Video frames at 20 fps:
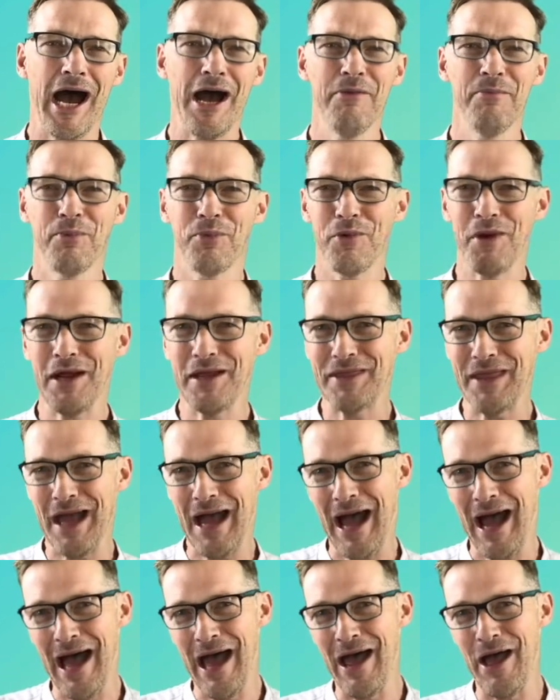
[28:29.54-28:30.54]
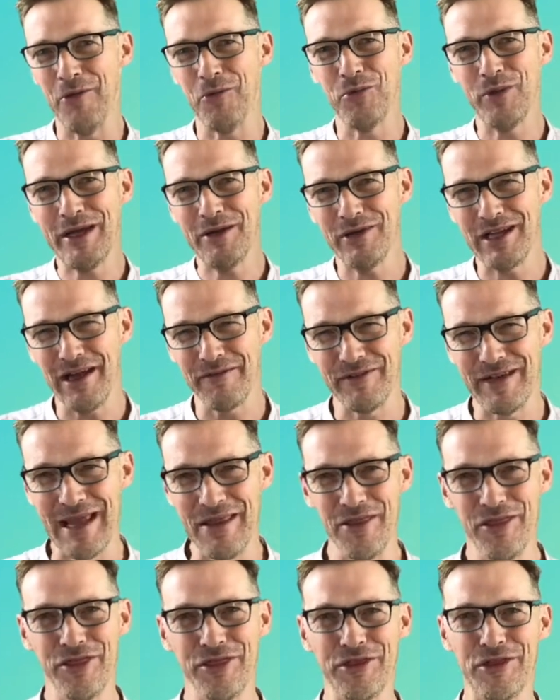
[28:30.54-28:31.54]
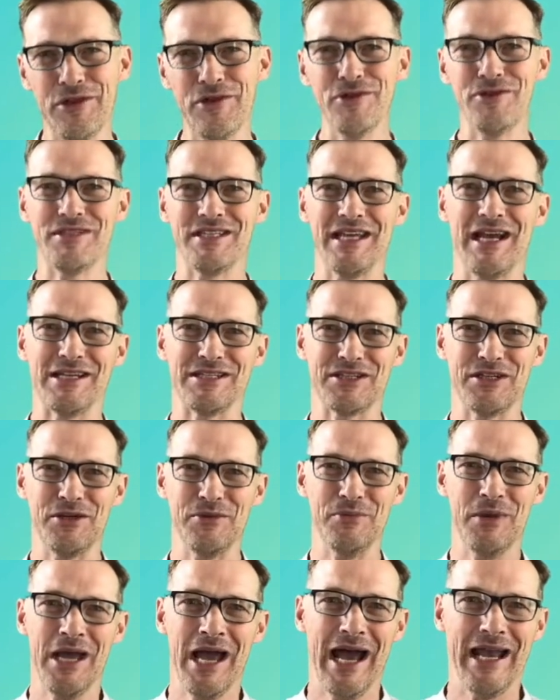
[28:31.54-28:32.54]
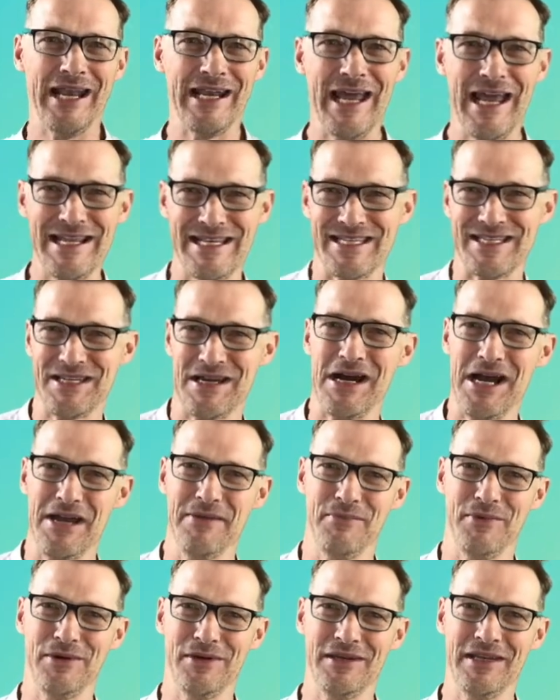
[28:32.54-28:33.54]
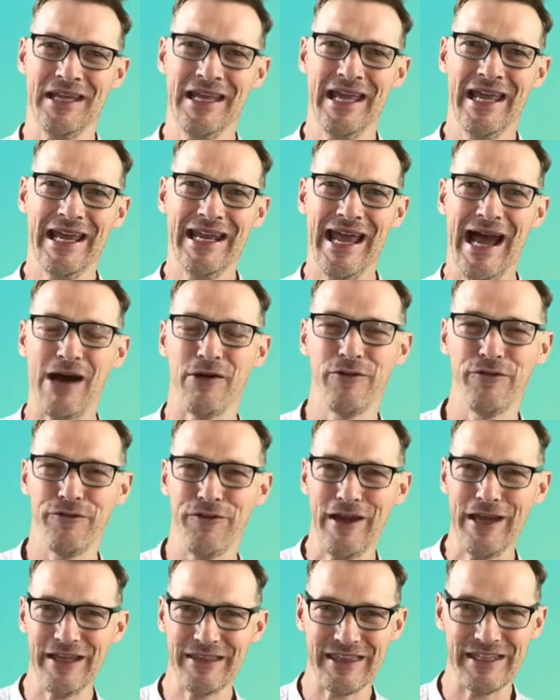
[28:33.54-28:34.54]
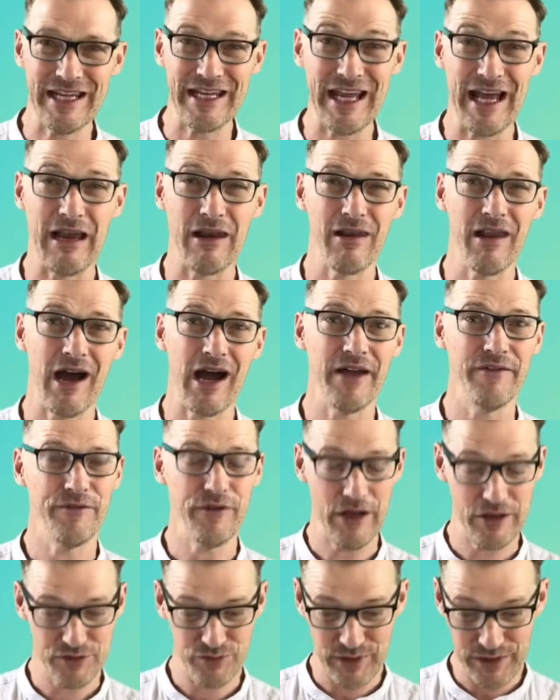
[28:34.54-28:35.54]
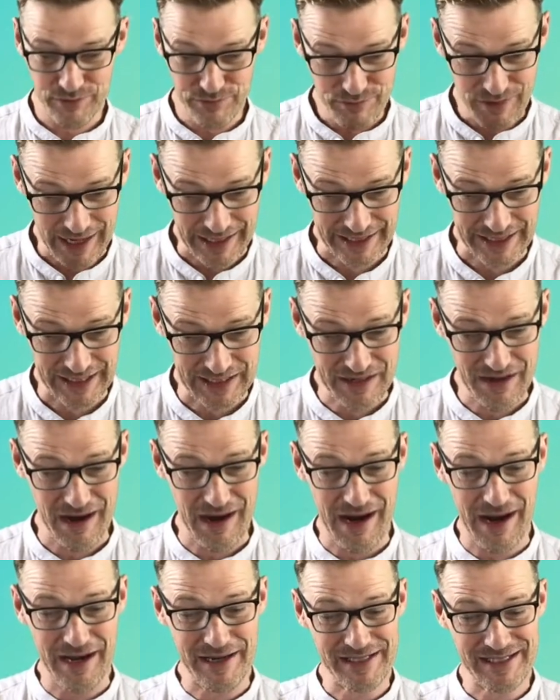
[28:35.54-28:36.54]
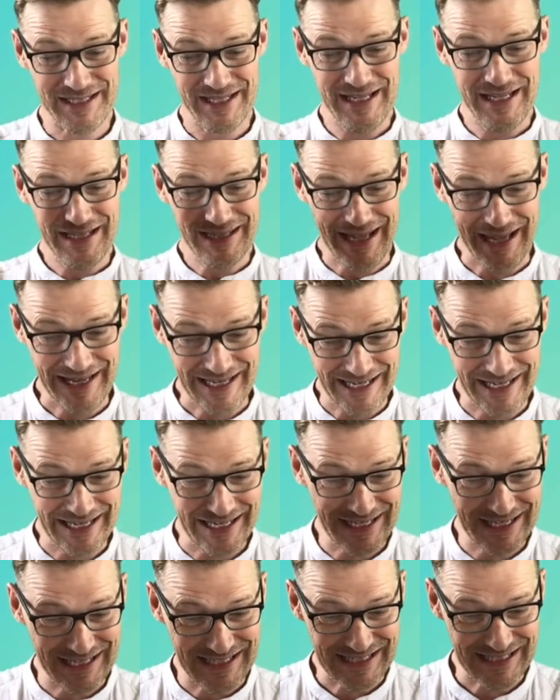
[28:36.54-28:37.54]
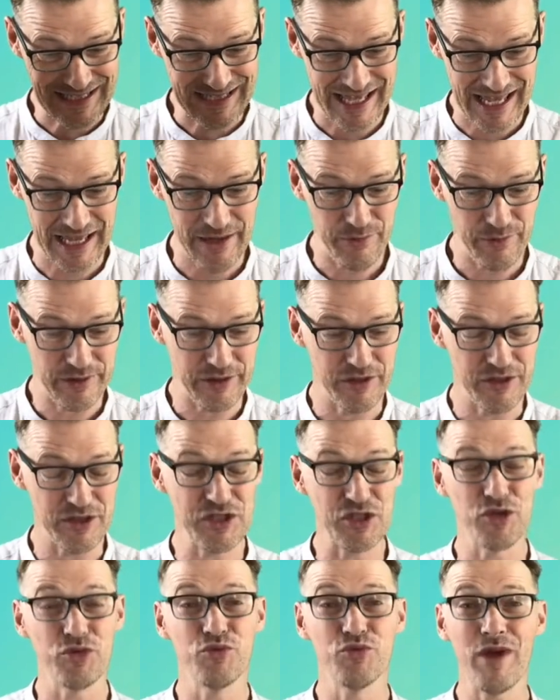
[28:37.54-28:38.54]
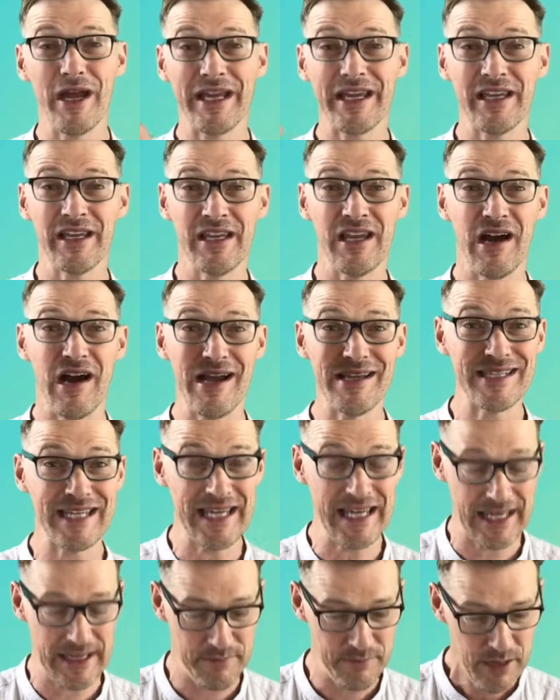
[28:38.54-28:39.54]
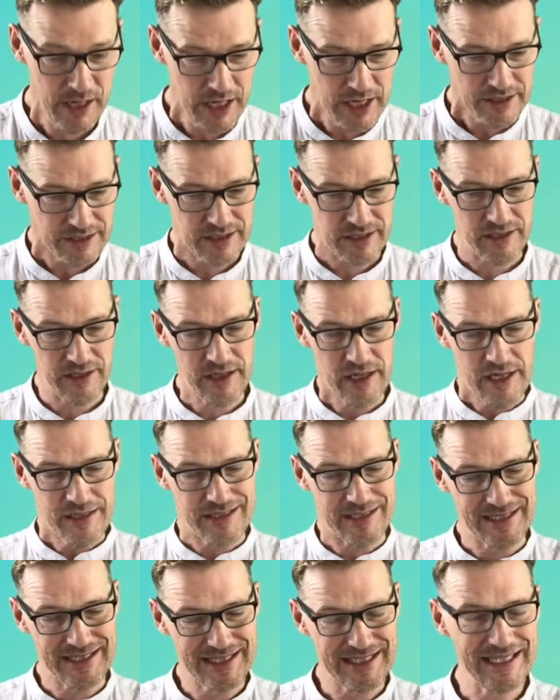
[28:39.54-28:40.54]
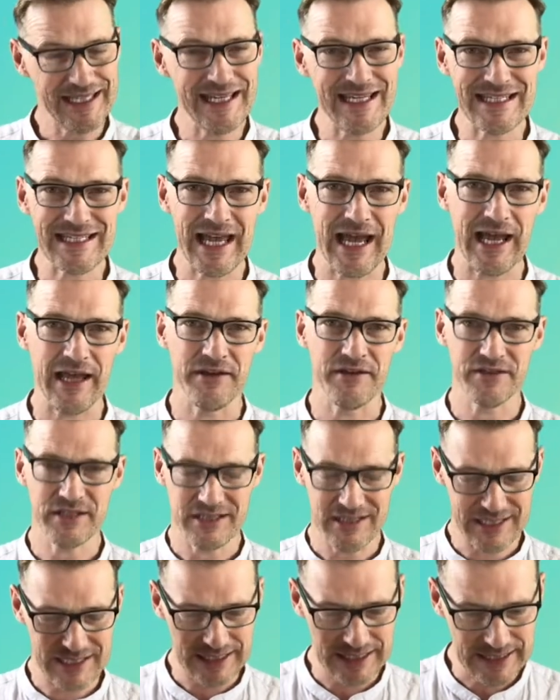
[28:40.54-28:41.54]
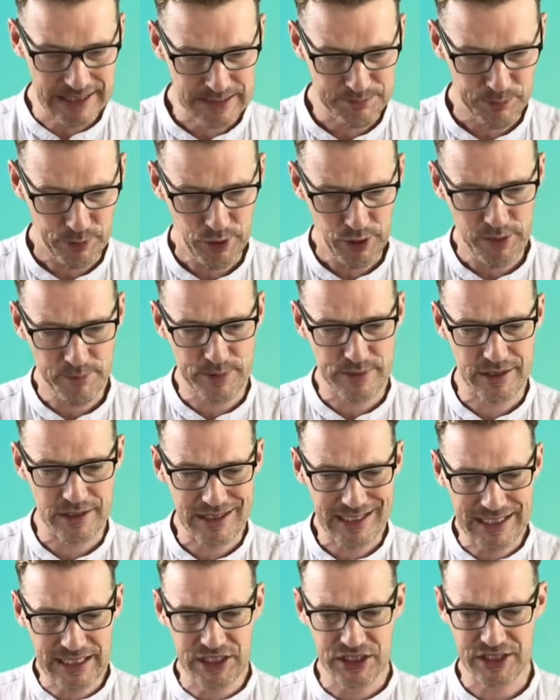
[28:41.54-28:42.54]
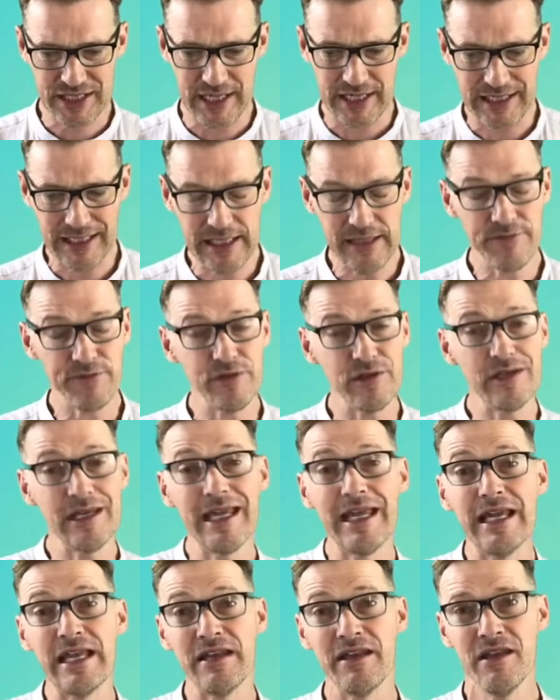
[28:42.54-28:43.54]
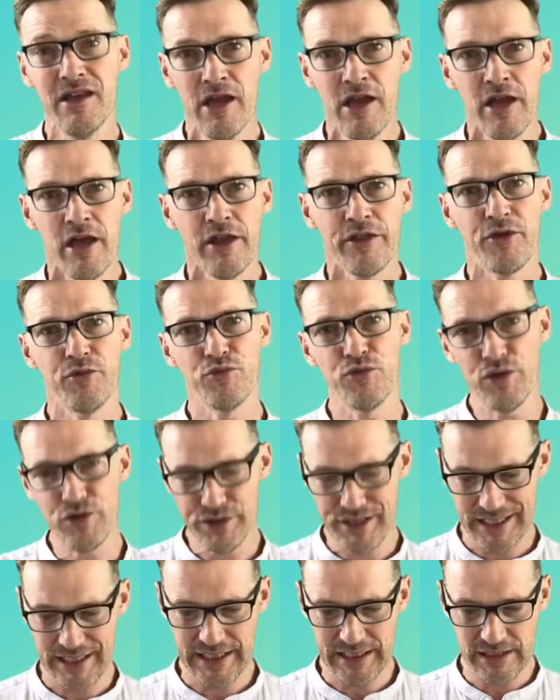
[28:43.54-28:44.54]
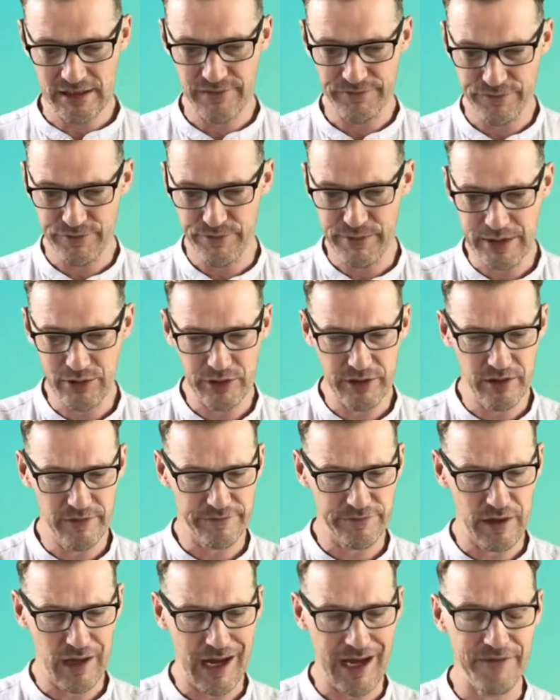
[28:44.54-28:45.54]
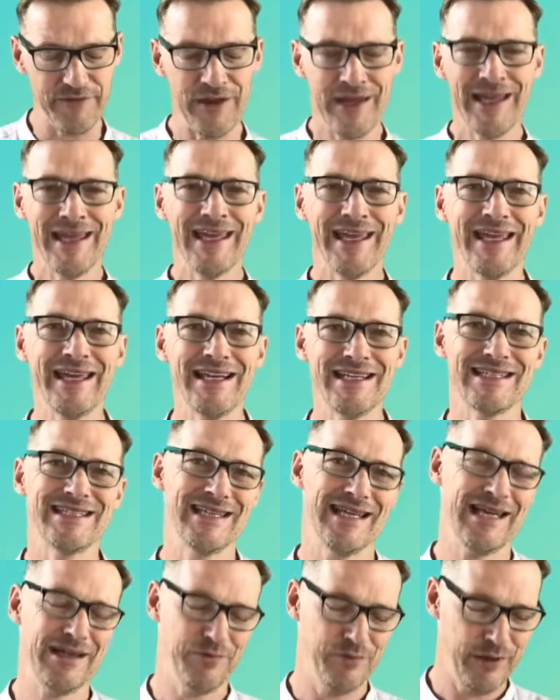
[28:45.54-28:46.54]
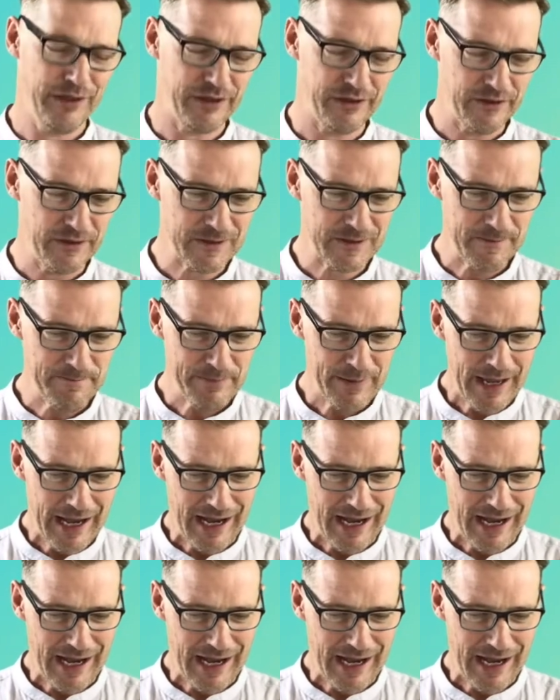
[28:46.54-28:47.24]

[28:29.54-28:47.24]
I pray that uh, we would have an enthusiasm and an excitement in our faith and in our life as we recognize that He is there with us, to recognize Him, to, to see His hand, to see His purposes each day, even in the routine and the familiar of life. He's there with us.